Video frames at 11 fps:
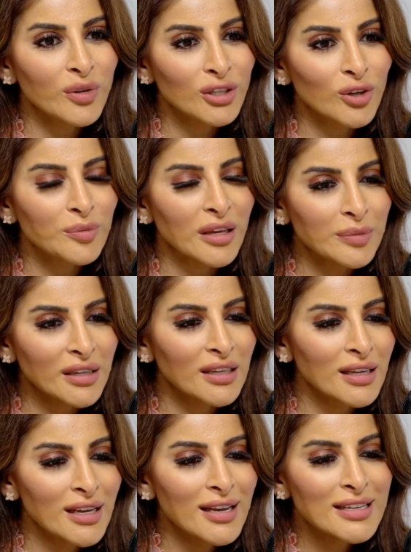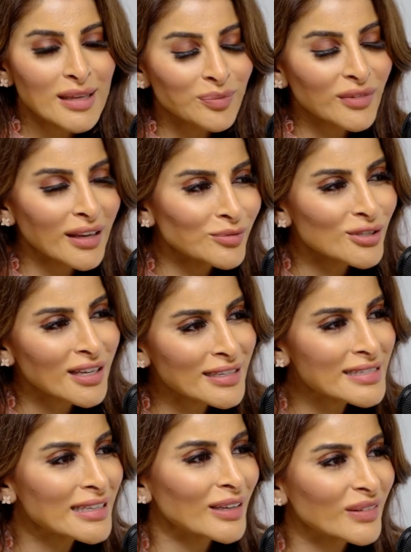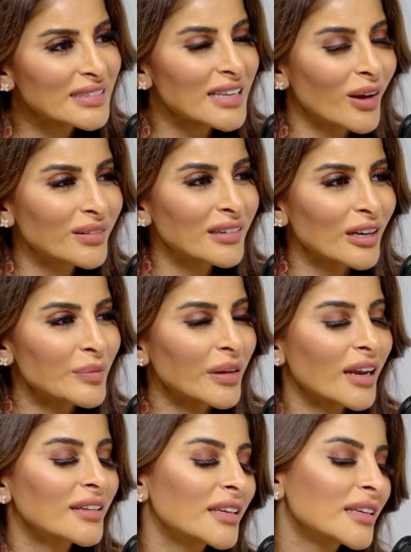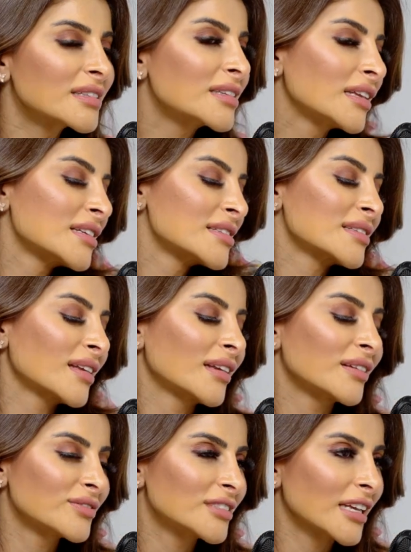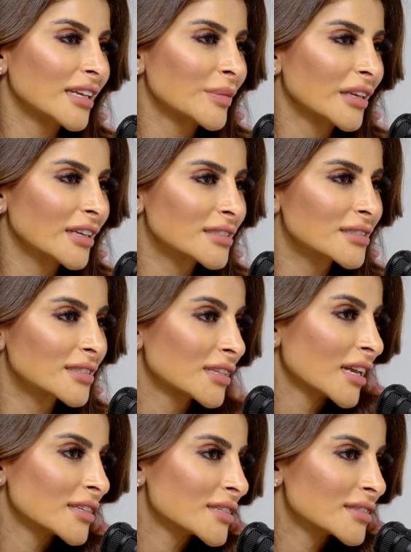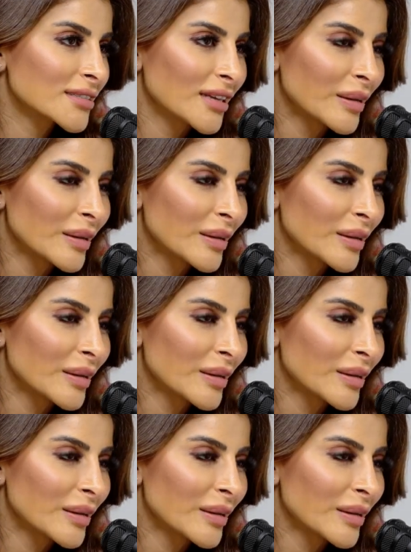maybe something, I'm just kind of seeing what's out there, but I think it is kind of taking me to the next